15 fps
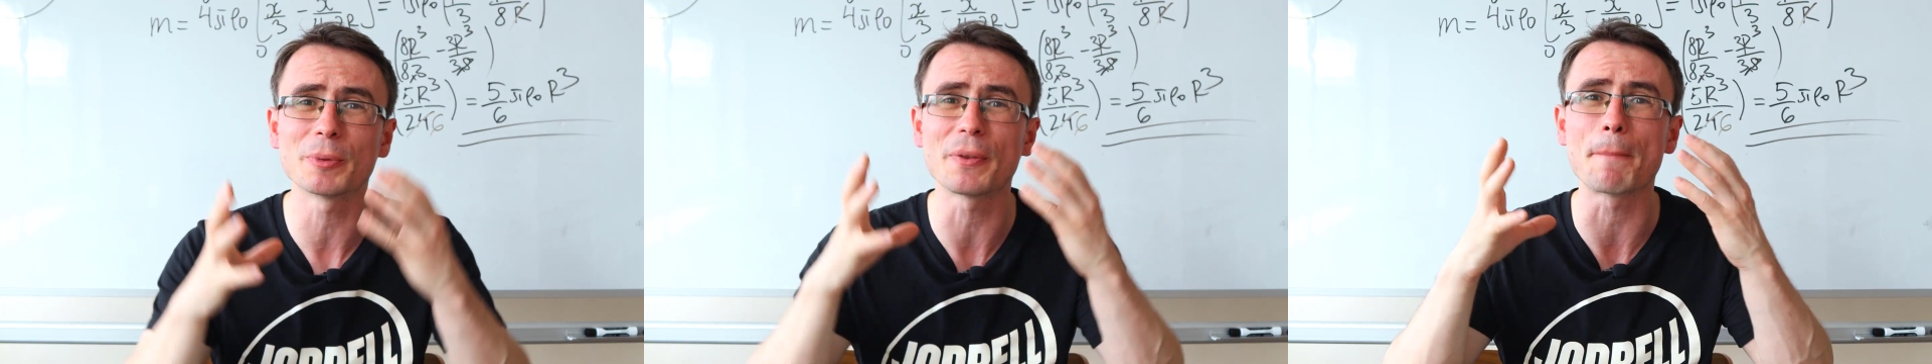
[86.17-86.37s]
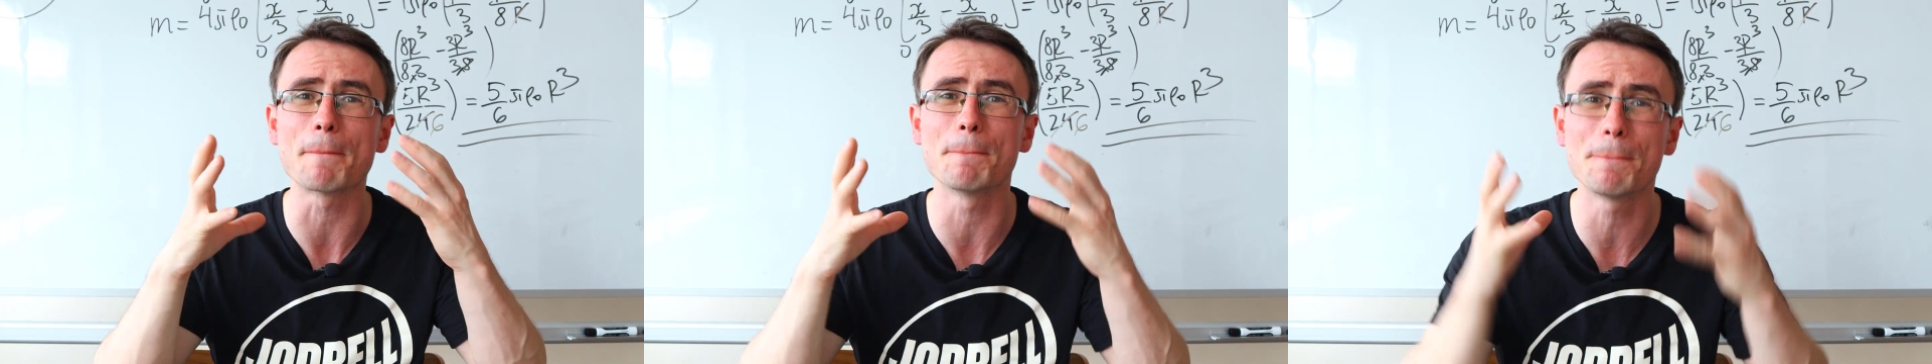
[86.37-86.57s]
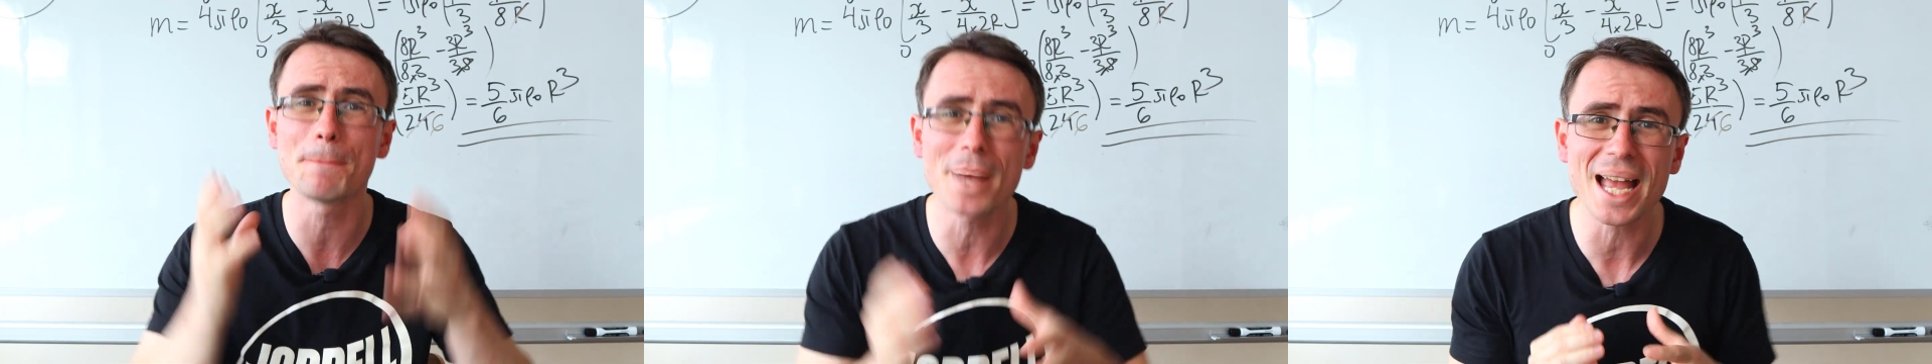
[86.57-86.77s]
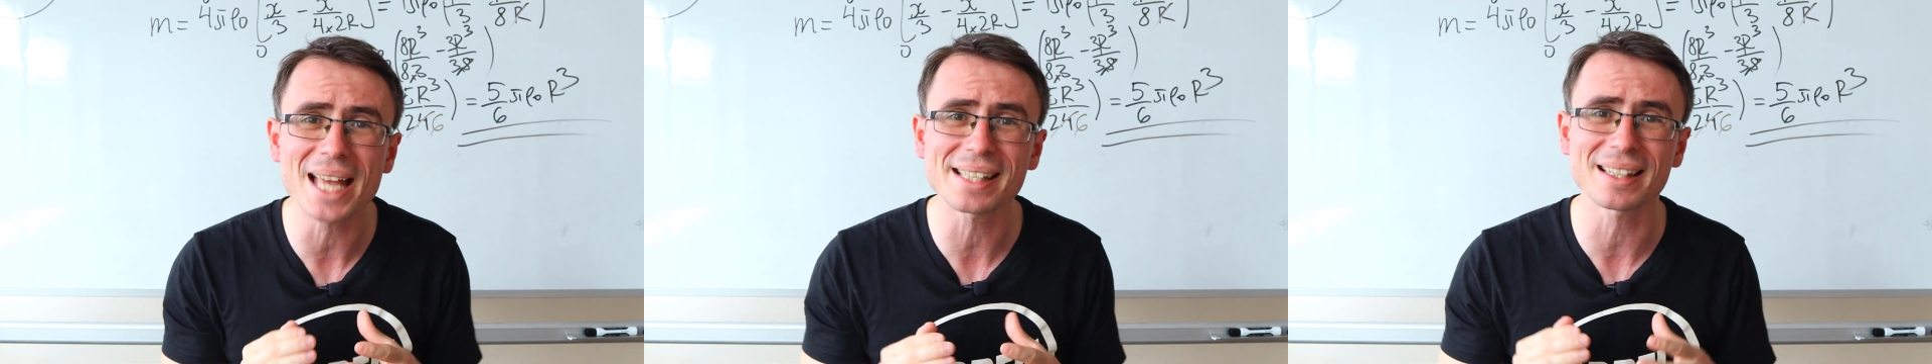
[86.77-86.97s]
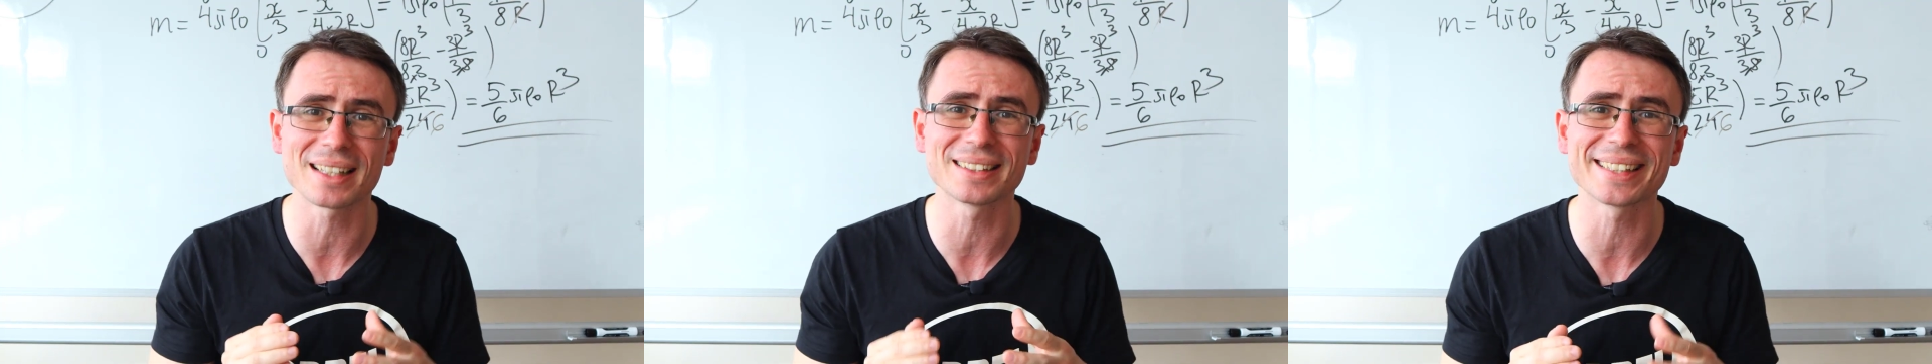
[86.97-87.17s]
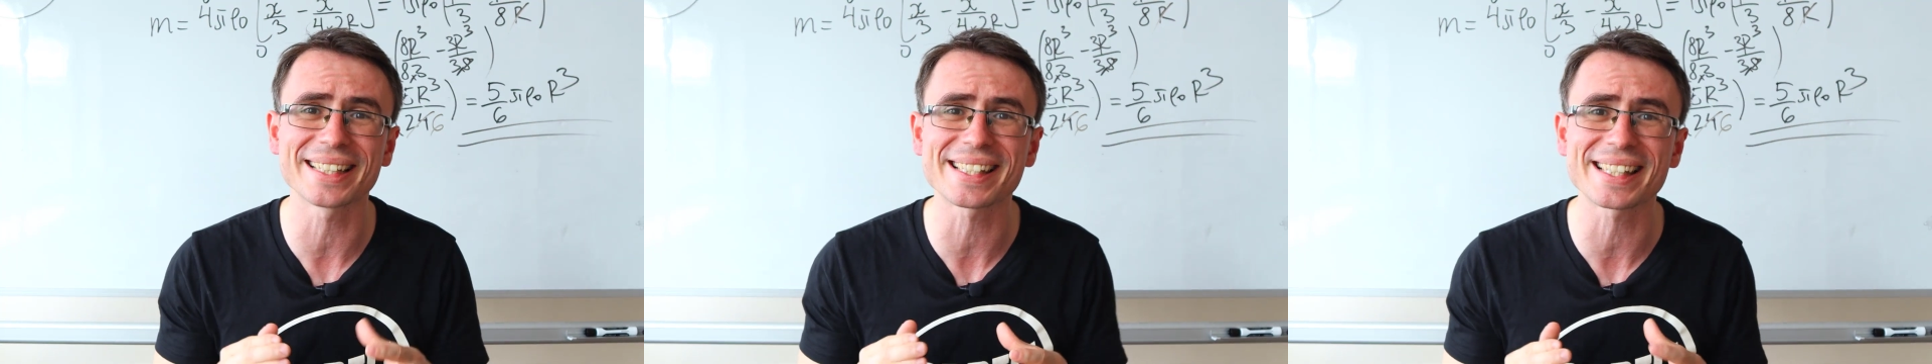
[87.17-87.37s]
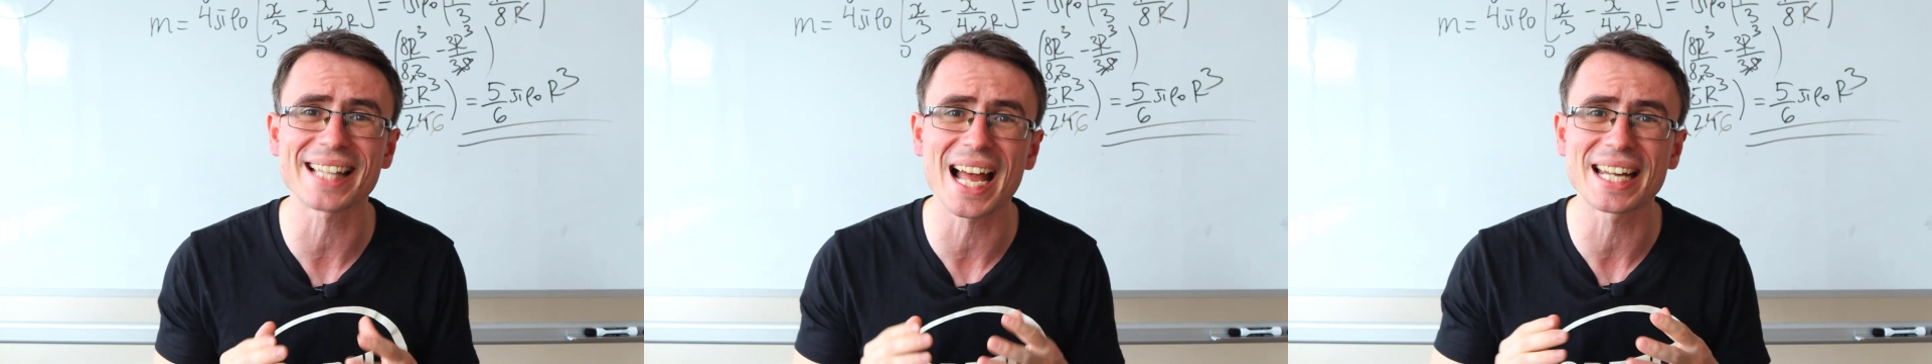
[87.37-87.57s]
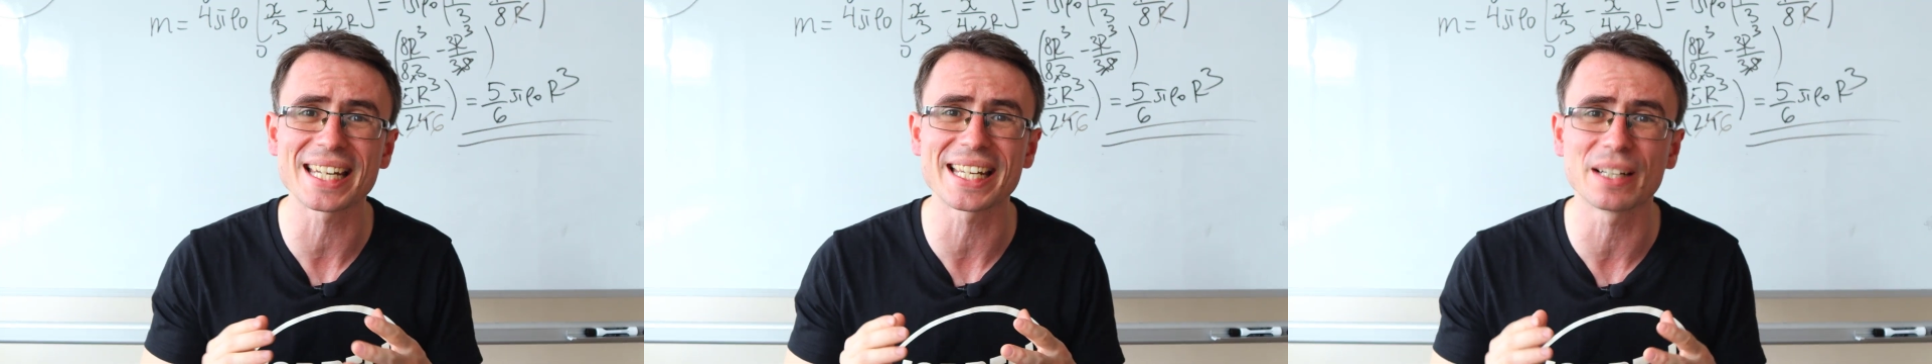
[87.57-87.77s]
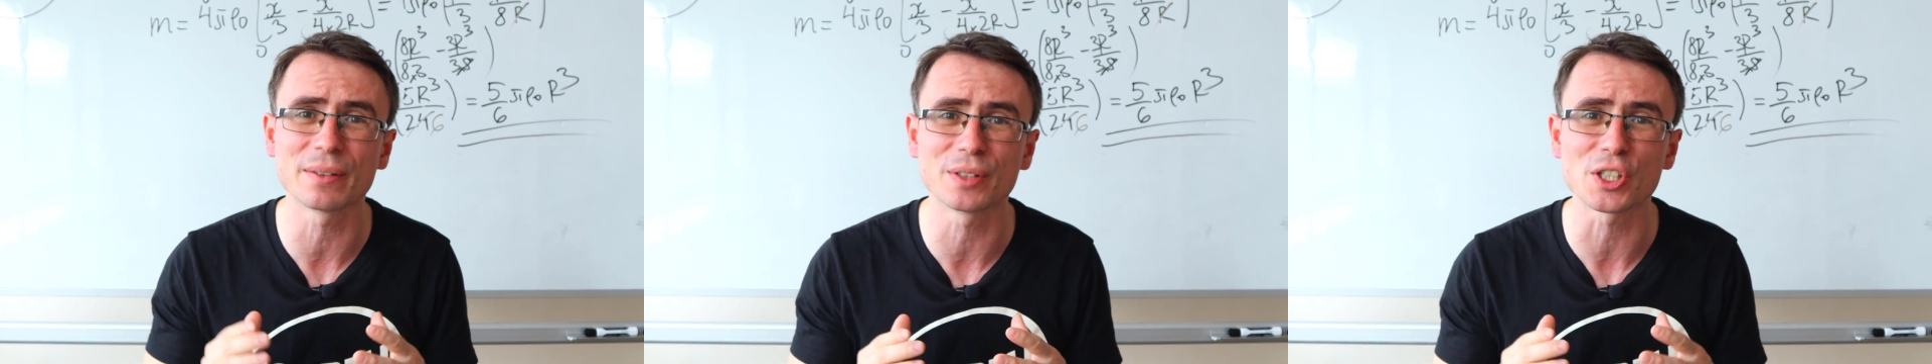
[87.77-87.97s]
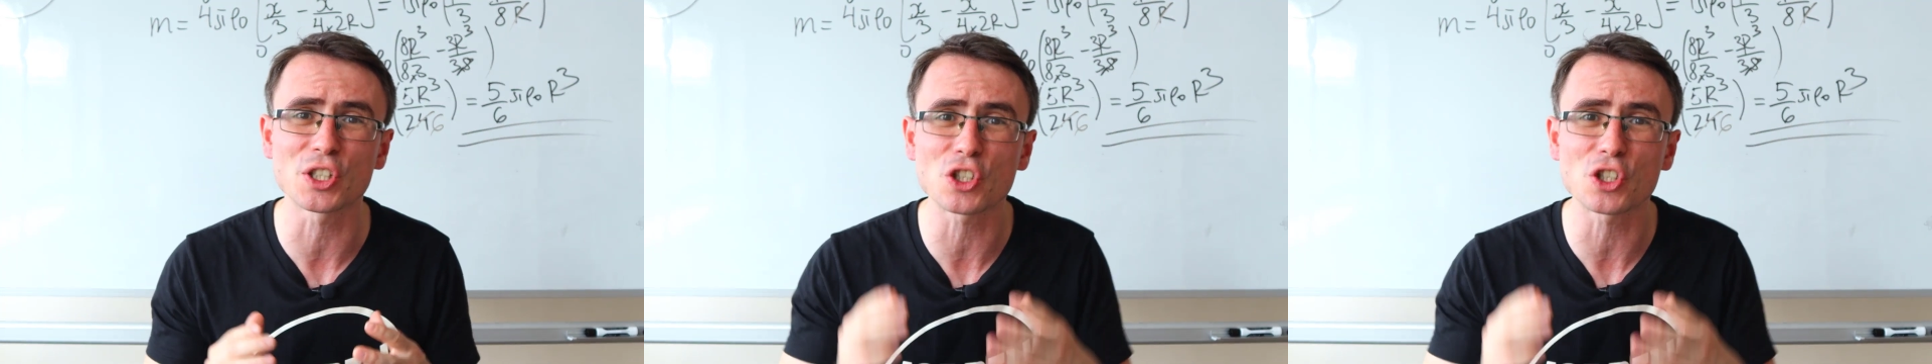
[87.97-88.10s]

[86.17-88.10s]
of the best understanding of the